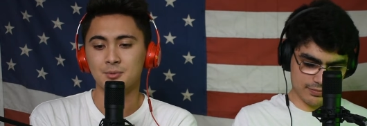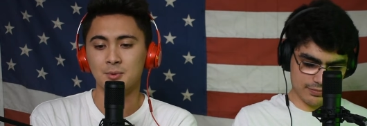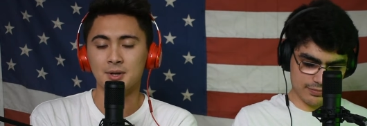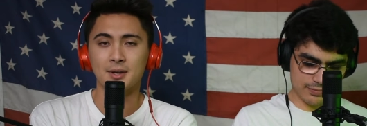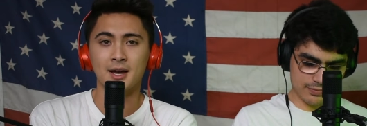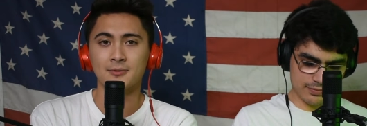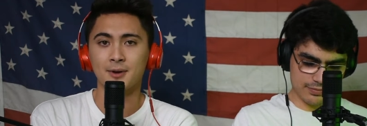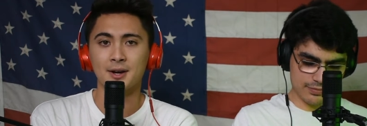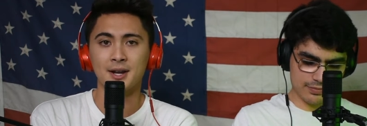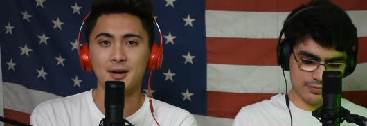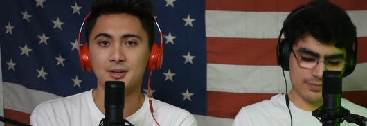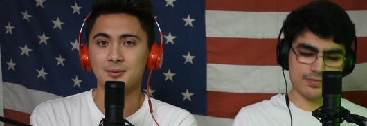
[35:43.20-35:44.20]
Speaker 1: What you have
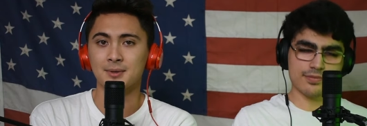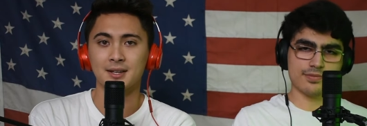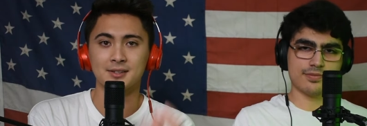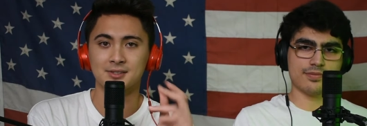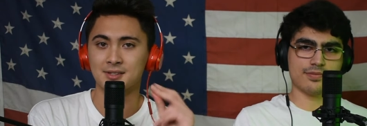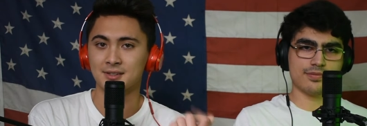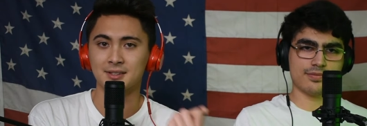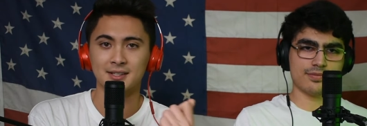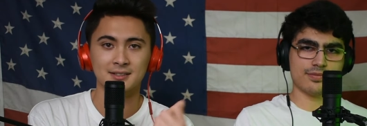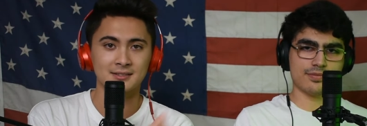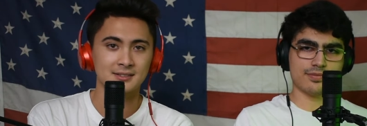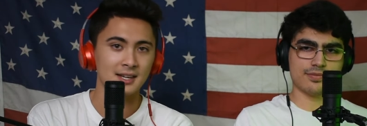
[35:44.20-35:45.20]
right now can be
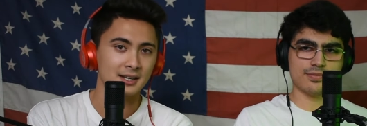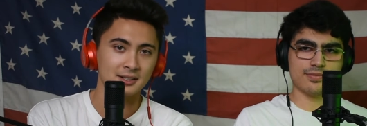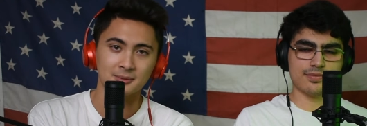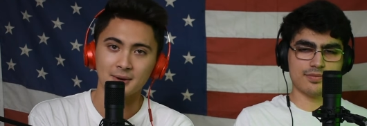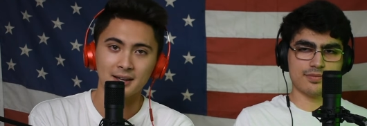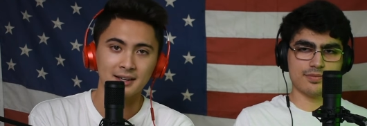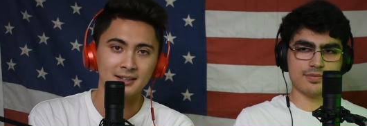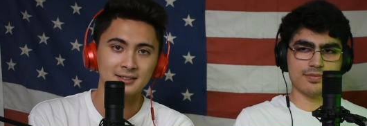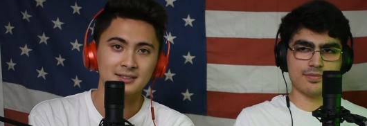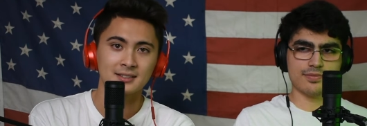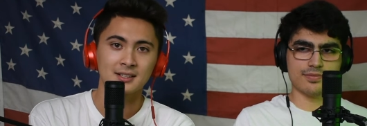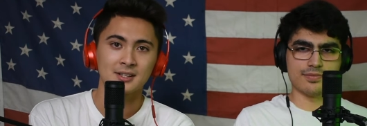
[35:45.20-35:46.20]
instantly taken
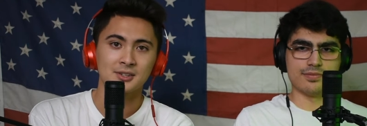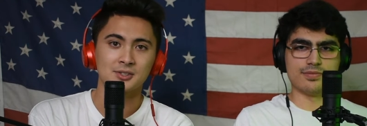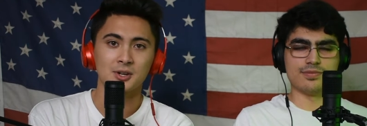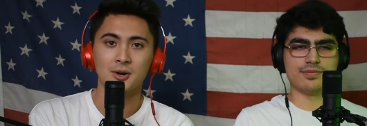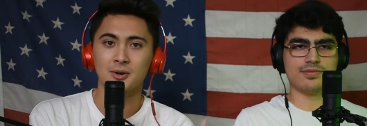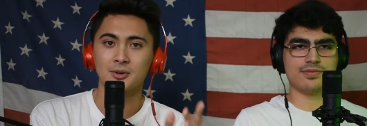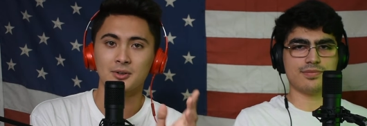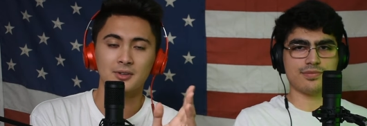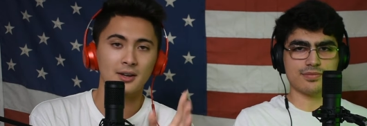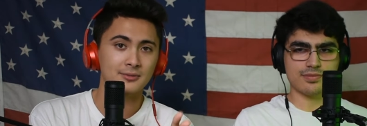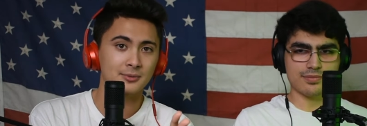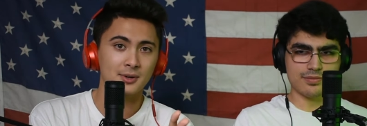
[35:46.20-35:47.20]
away. Mm-hmm. So
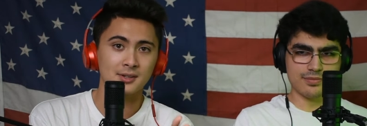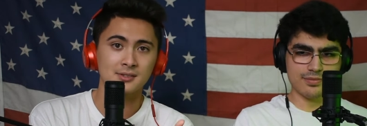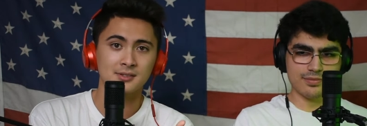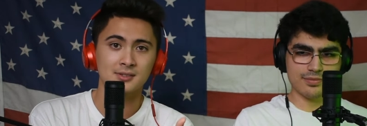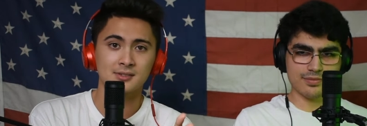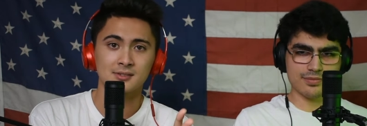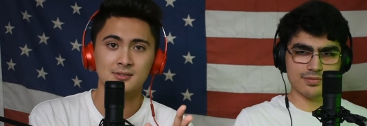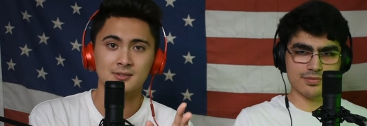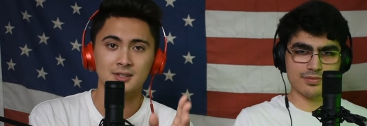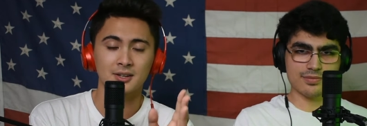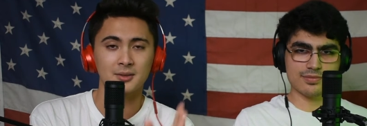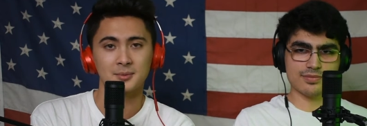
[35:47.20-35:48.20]
your loved ones,
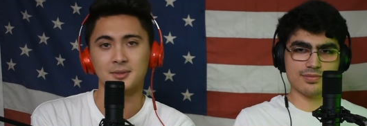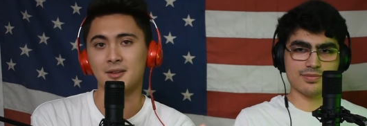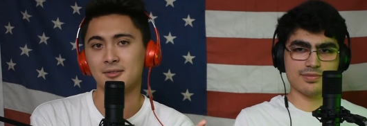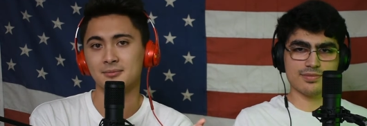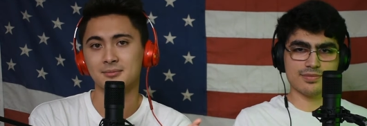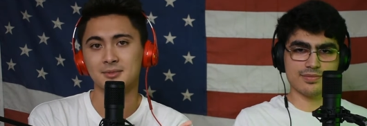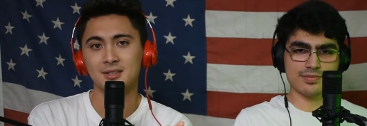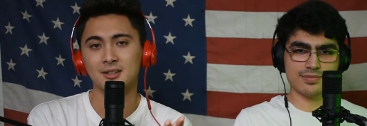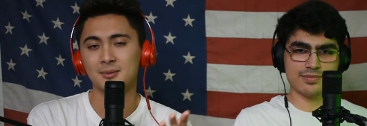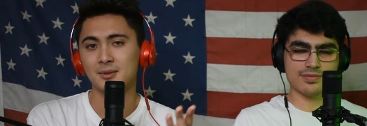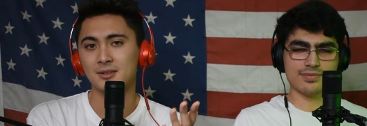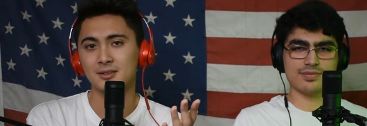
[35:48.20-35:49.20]
tell them you love them.
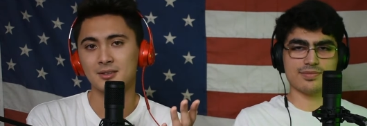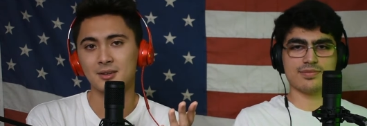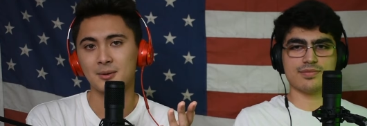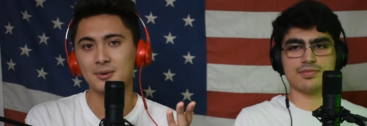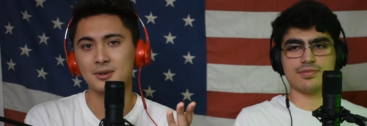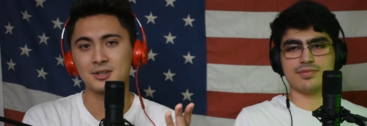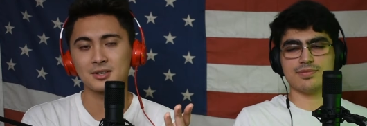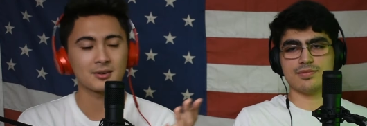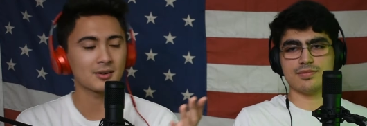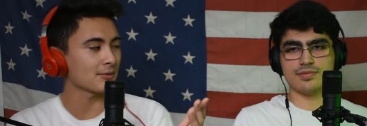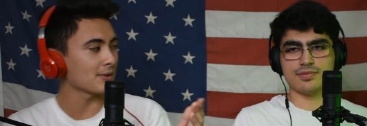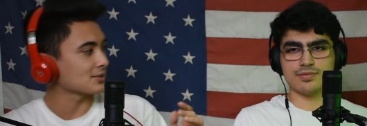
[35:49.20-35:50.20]
Tell them you, you appreciate
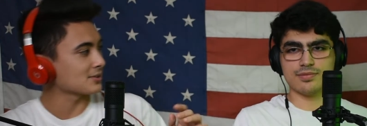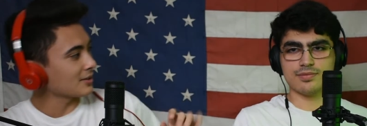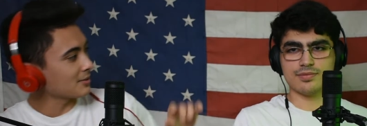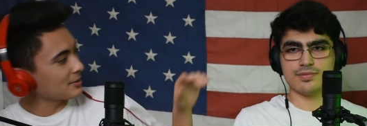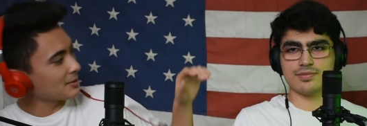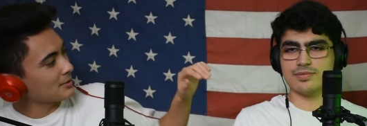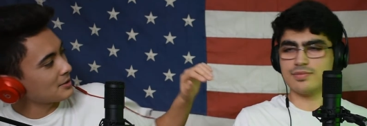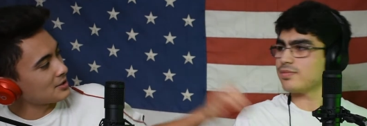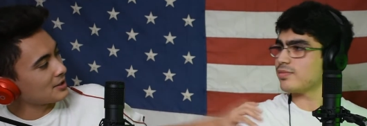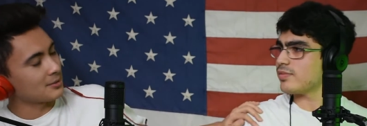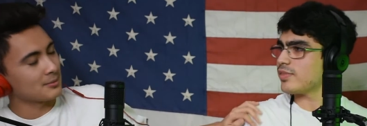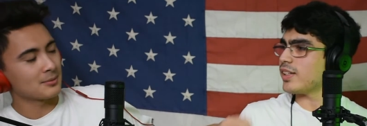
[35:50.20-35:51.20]
it. Hey, friends, tell them you
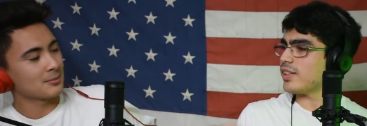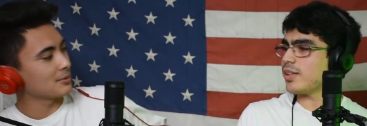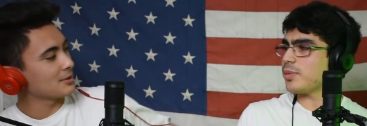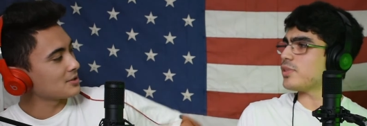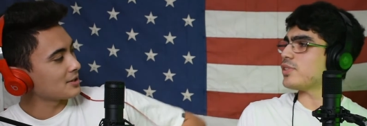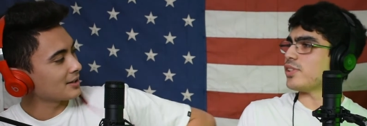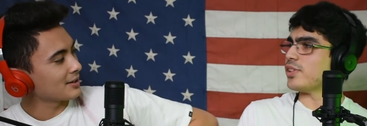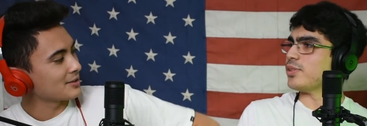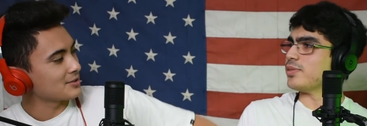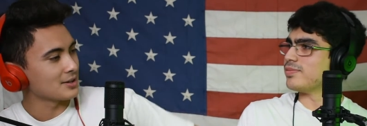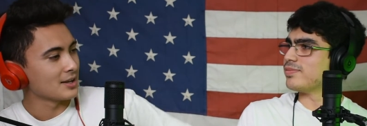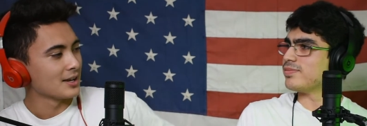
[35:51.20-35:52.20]
appreciate it. appreciate,
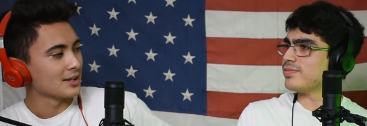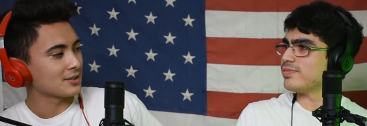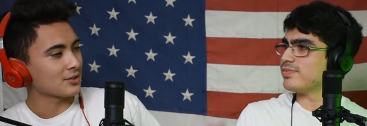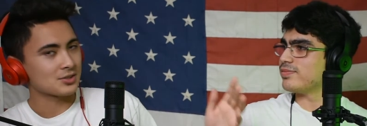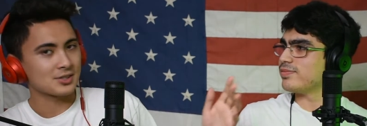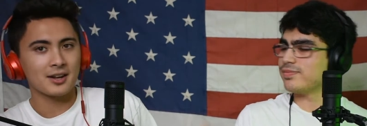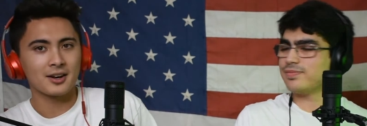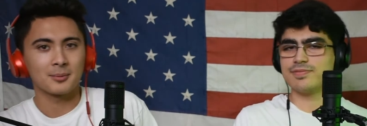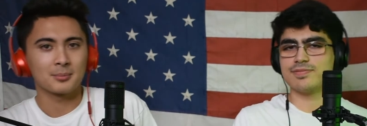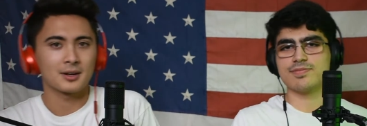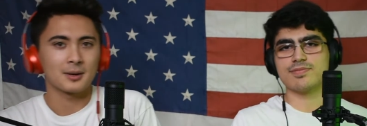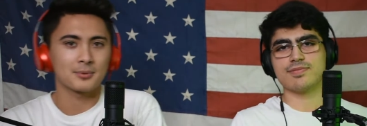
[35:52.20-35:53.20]
appreciate you. It. So you're set
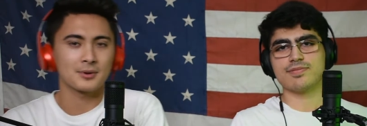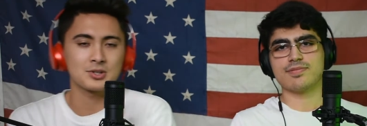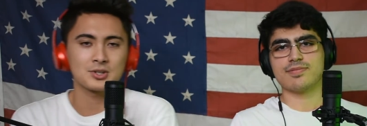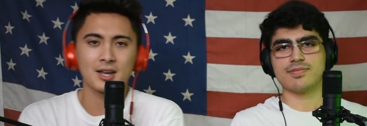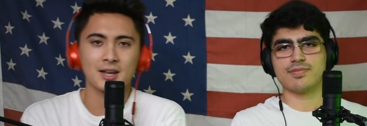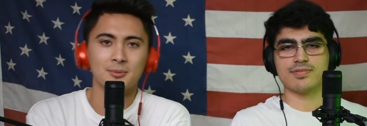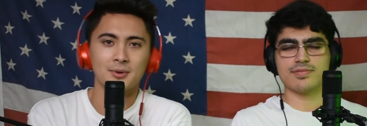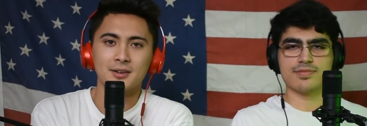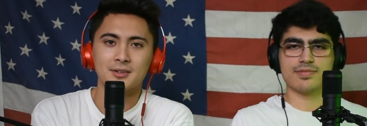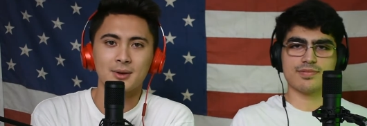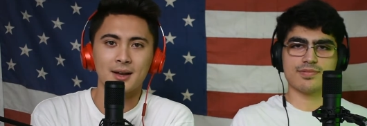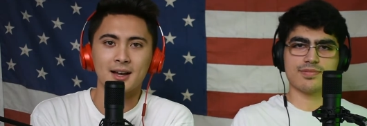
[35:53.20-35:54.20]
up. Appreciate
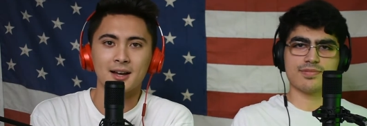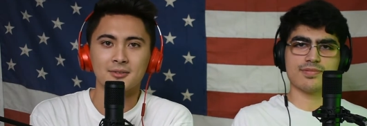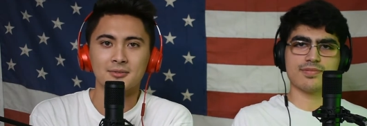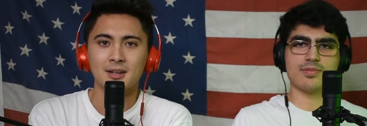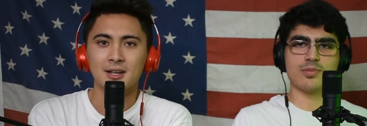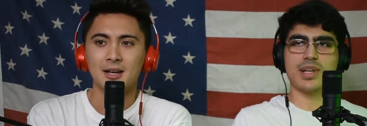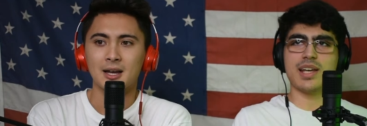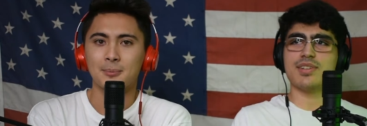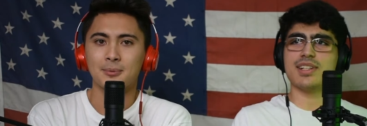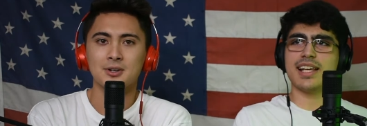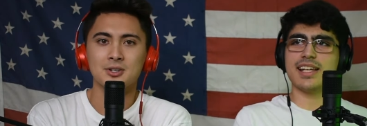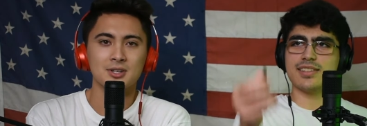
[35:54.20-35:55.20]
what you have. We
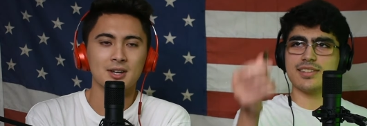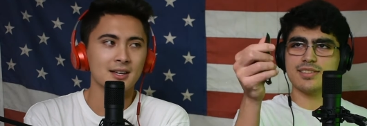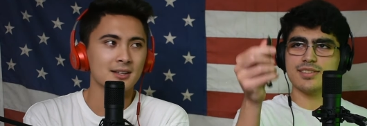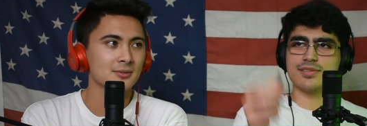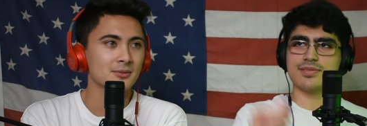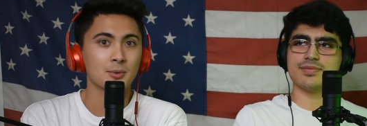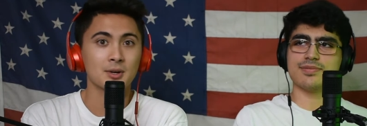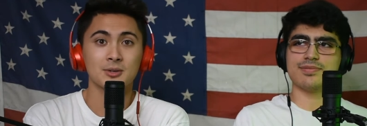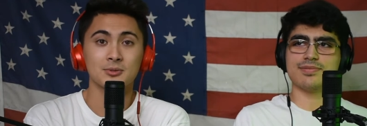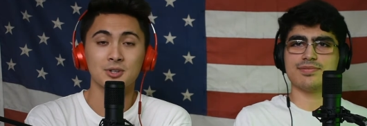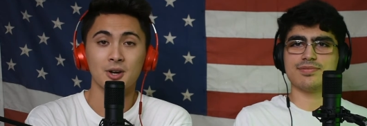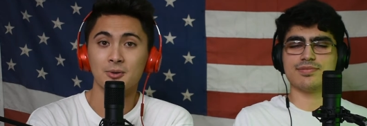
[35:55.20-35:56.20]
have appreciate a light. what
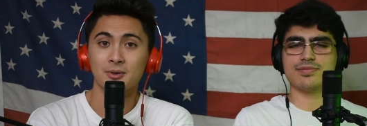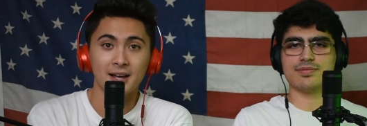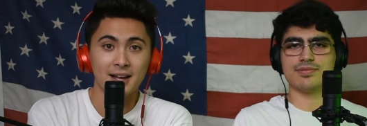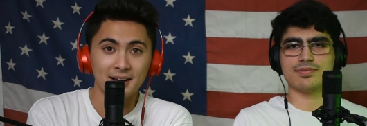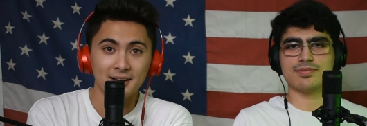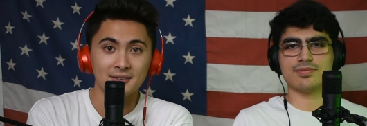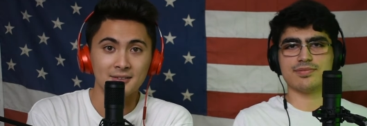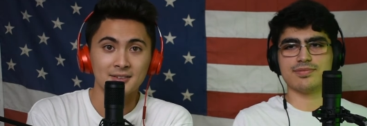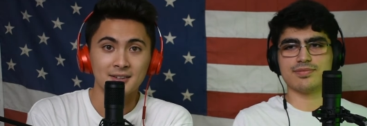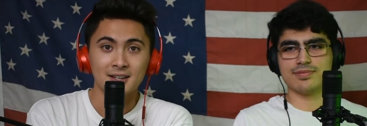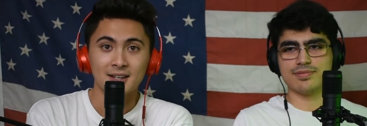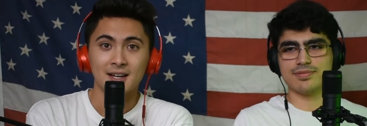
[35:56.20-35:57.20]
you don't have.